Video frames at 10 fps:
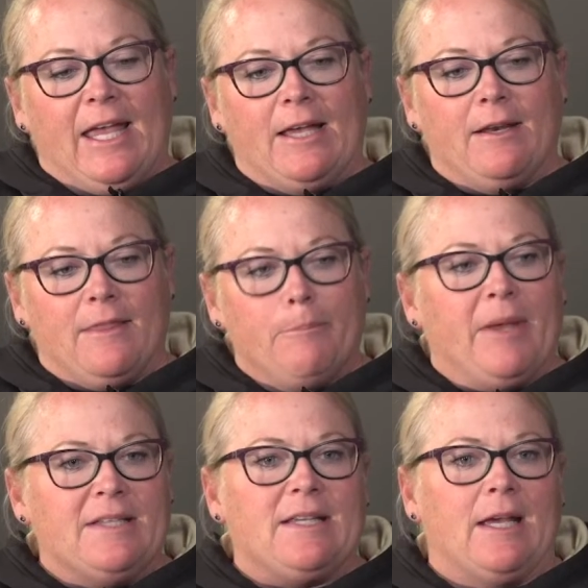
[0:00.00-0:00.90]
and the
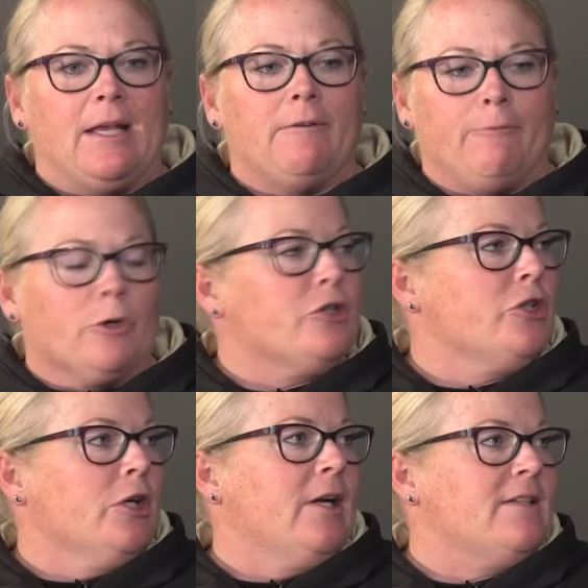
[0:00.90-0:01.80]
Big Ten for
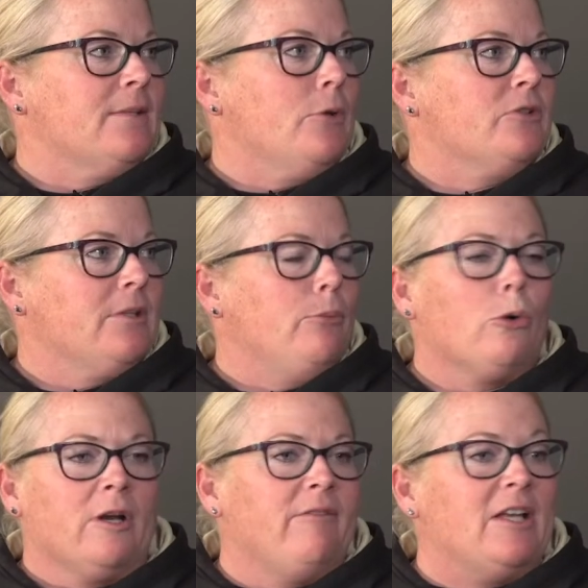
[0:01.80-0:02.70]
sure is the most
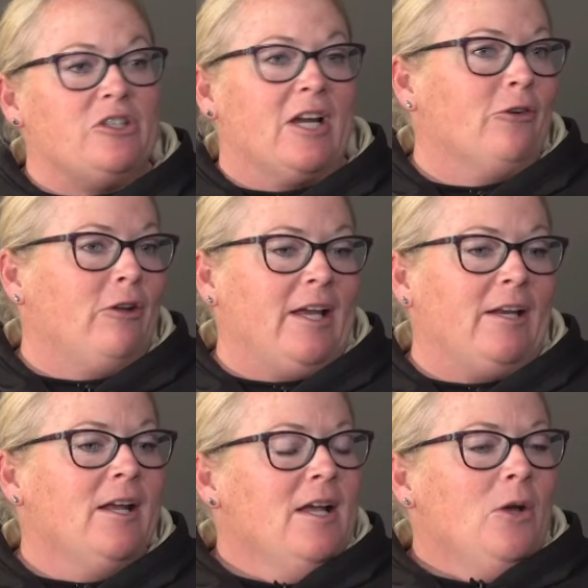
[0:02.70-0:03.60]
supportive in general,
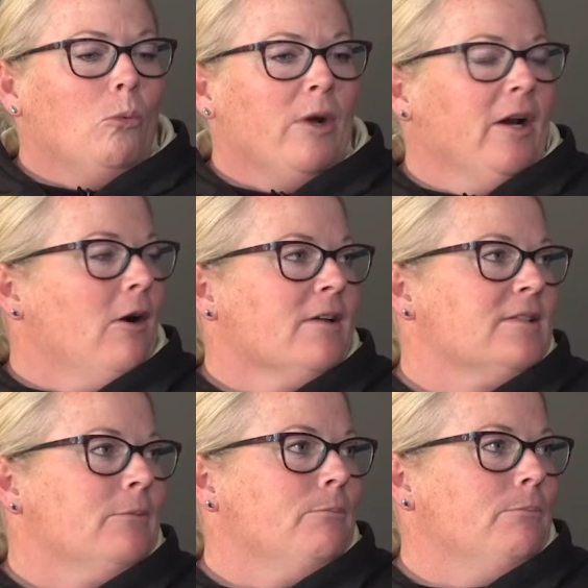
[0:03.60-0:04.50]
and what an
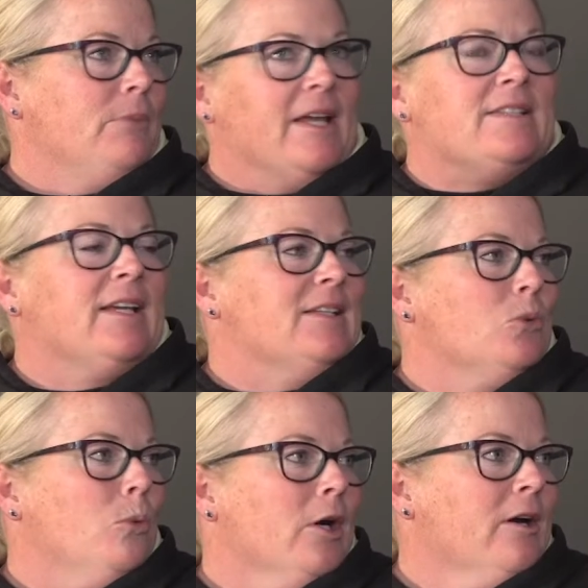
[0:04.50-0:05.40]
awesome place to get
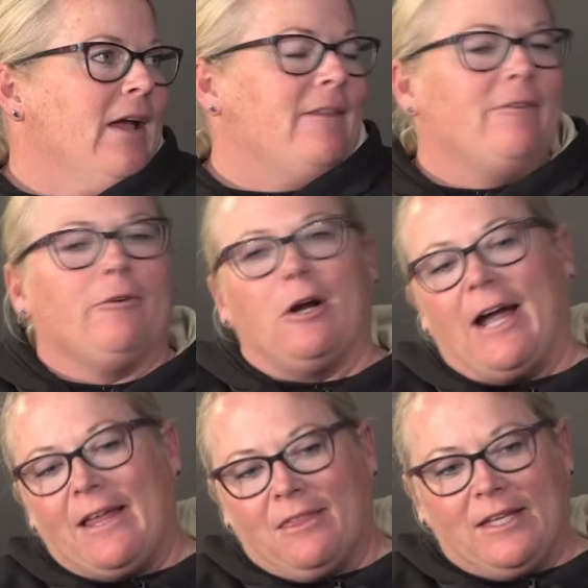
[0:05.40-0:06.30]
to work. And then for our
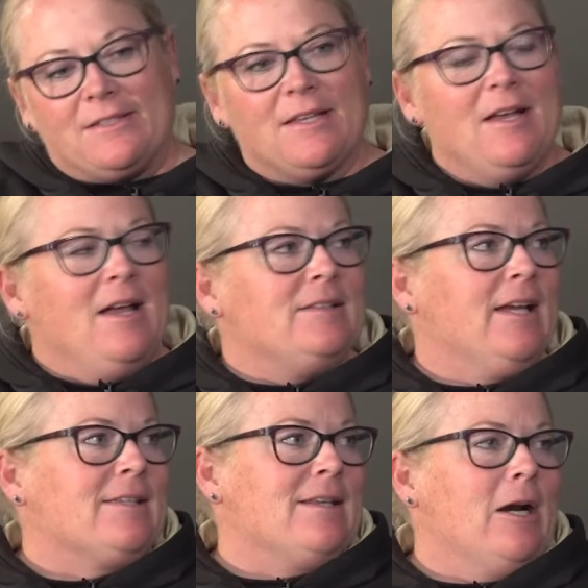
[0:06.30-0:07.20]
athletes to
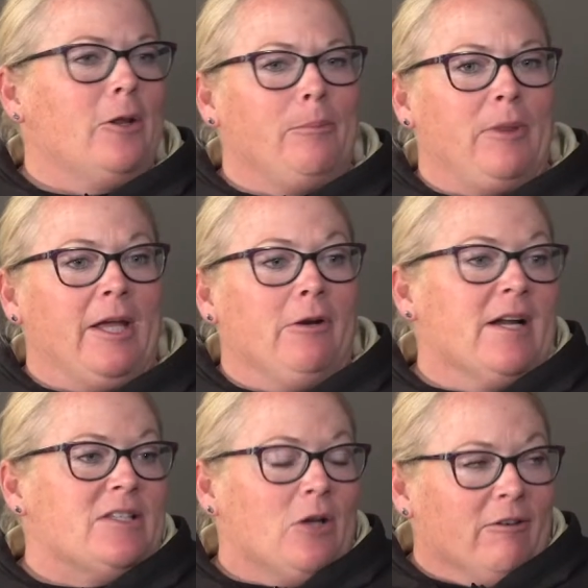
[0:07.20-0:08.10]
get to not only play
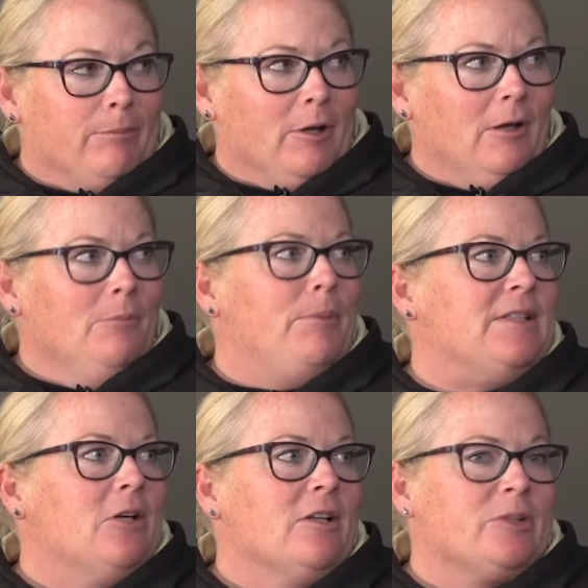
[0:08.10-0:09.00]
great softball,
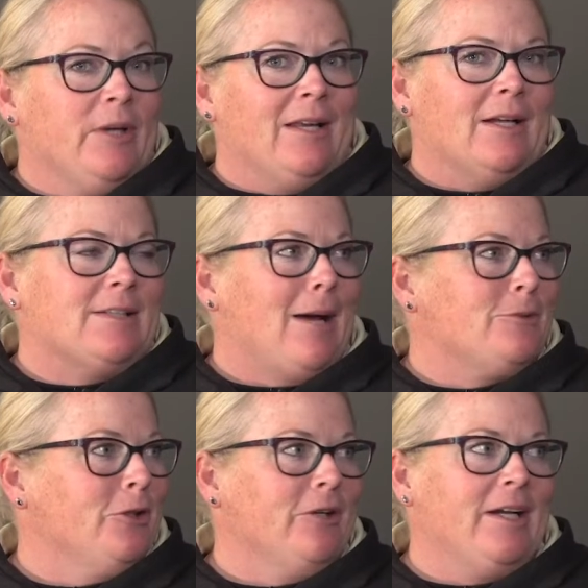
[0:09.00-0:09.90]
but to also get a
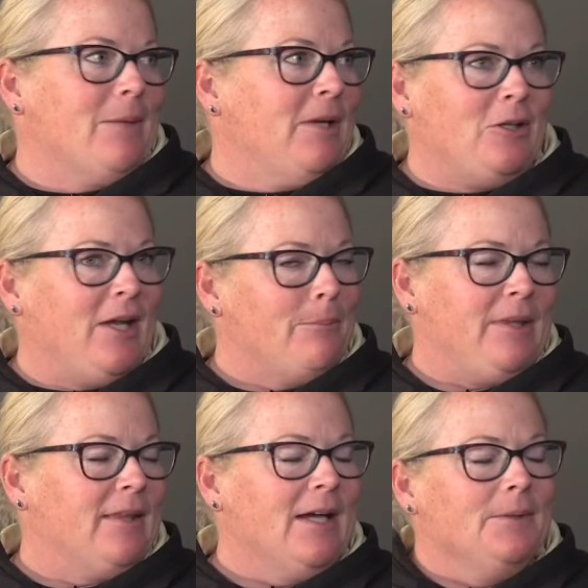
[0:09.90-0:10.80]
top degree, I mean, you can't
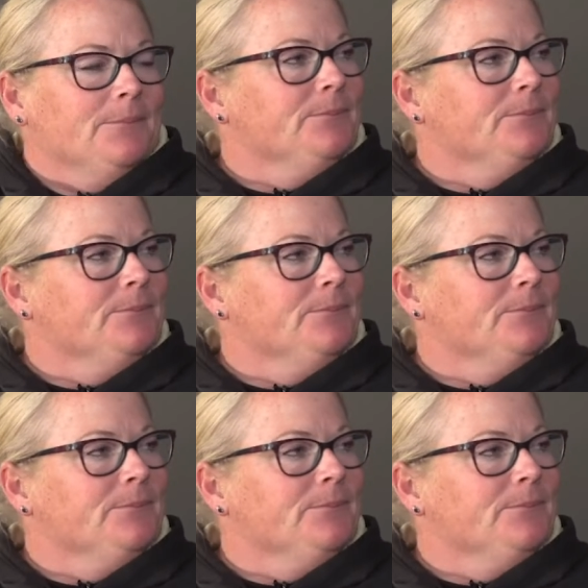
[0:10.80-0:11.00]
beat that.